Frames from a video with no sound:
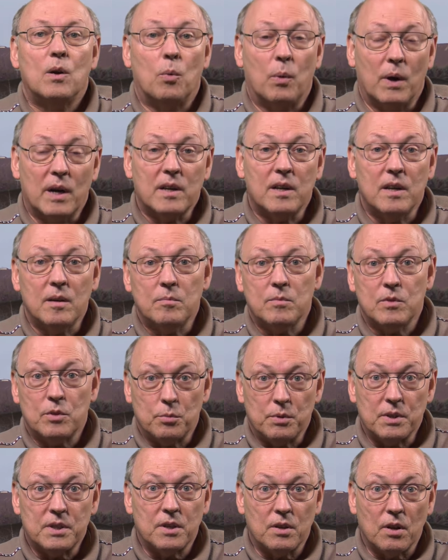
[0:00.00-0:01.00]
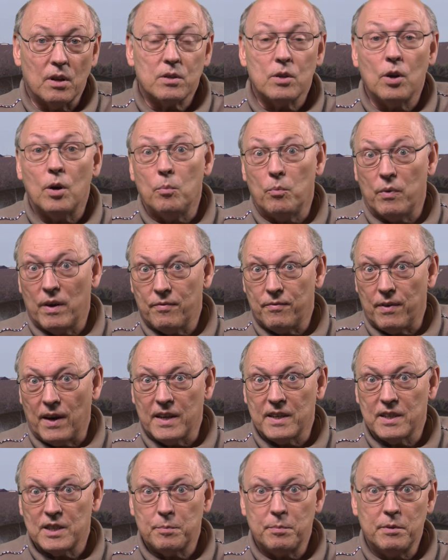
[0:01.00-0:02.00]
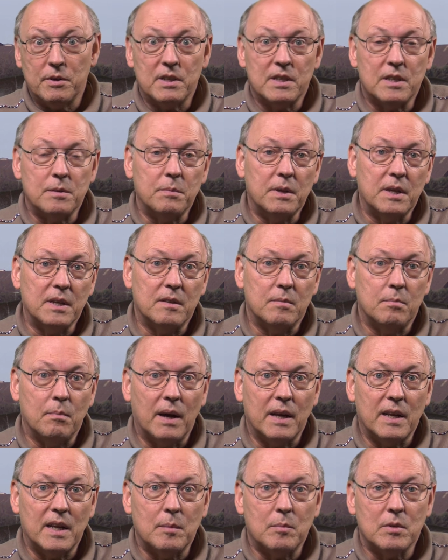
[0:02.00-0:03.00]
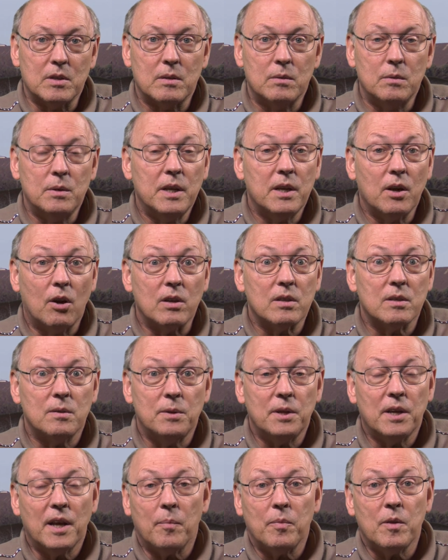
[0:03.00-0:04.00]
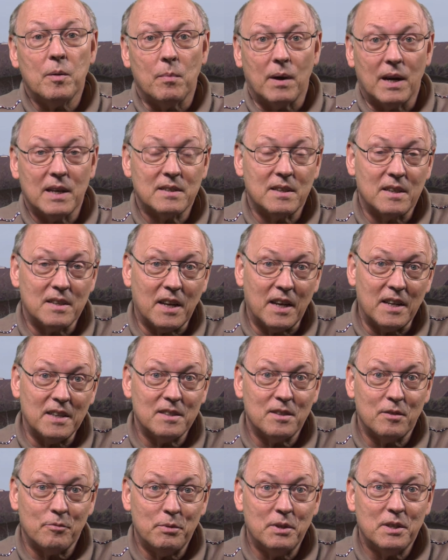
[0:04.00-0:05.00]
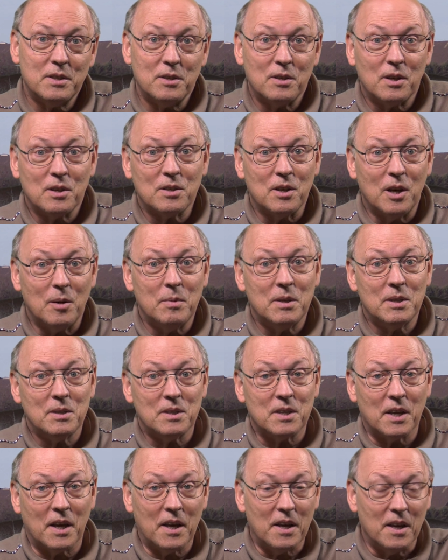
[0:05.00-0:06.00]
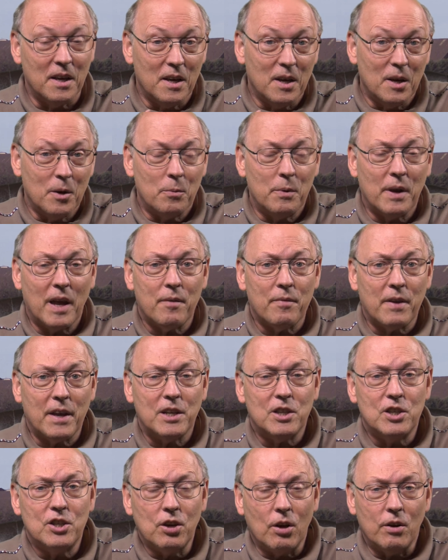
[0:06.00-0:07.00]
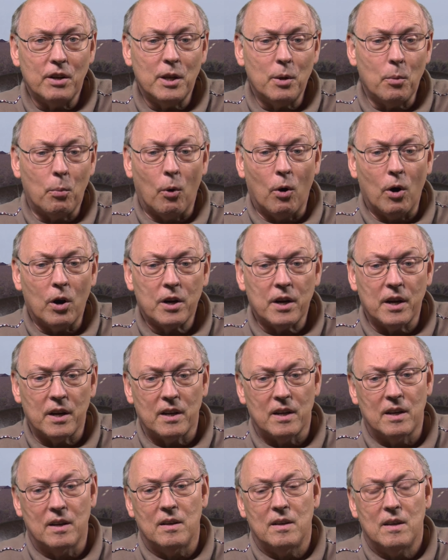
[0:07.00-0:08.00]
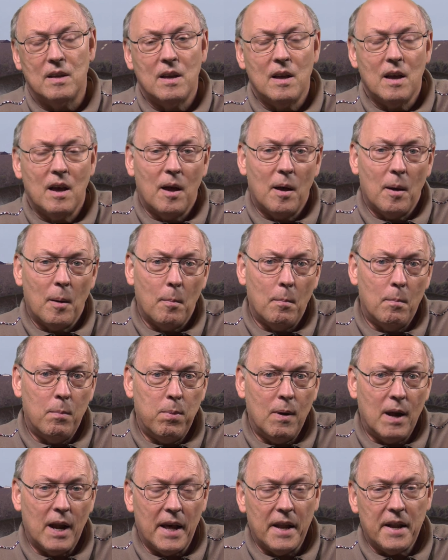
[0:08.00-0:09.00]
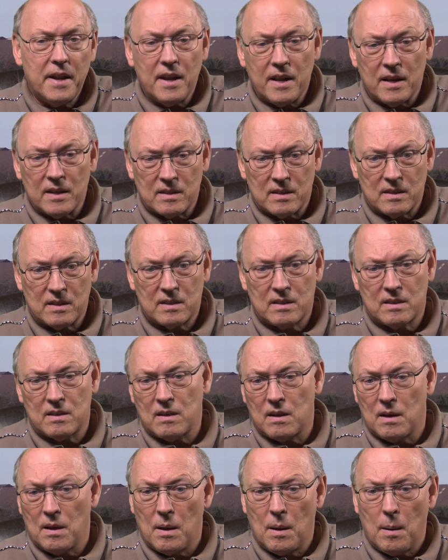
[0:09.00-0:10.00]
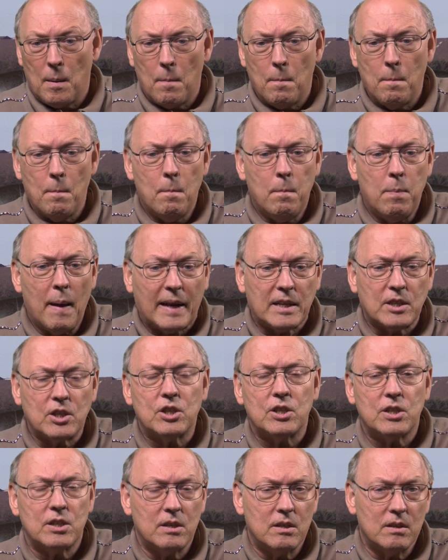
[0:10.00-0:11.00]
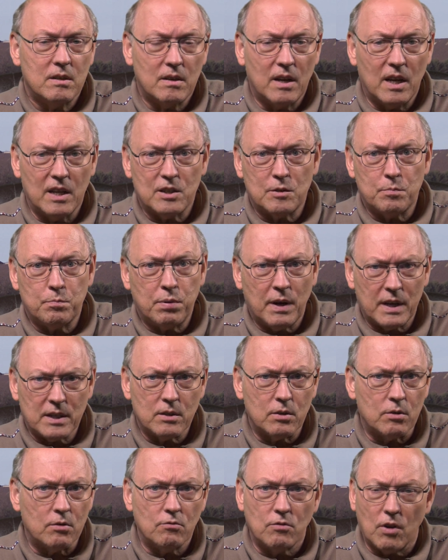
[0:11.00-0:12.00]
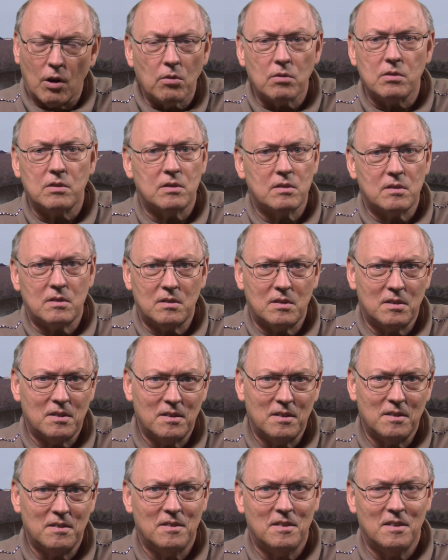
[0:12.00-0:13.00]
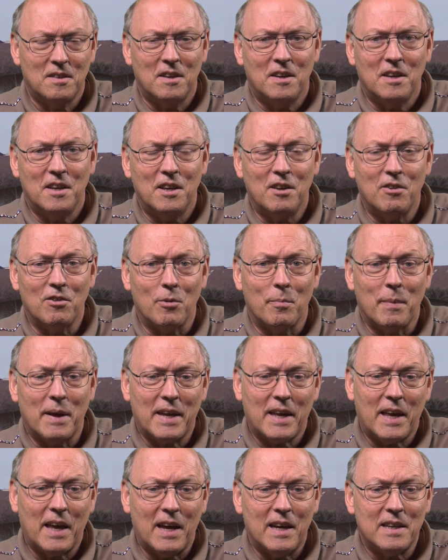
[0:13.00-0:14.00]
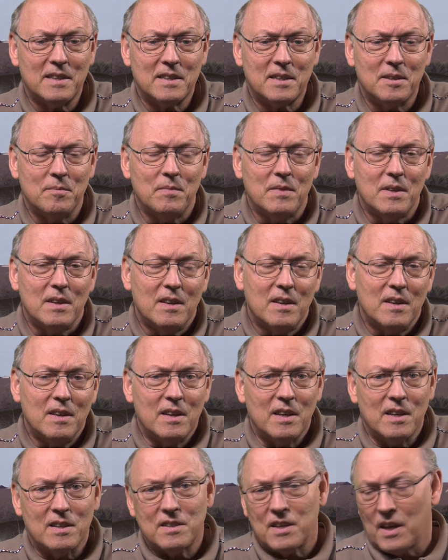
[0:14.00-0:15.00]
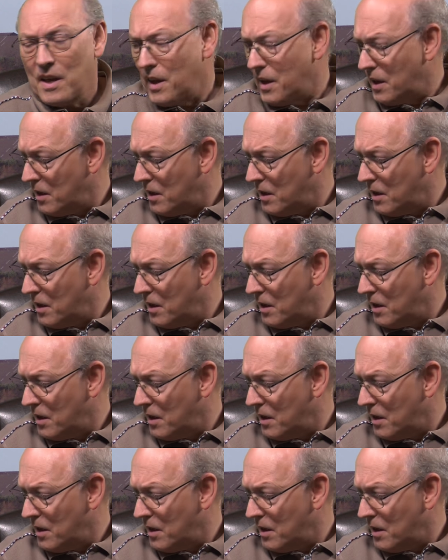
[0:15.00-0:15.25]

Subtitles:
Welcome to Whisky.com, where fine spirits meet. My name is Lüning, Horst Lüning. I'm the master taster of Whisky.com. And today we have a Johnnie Walker Blender's Batch Espresso Roast here on my cask. It's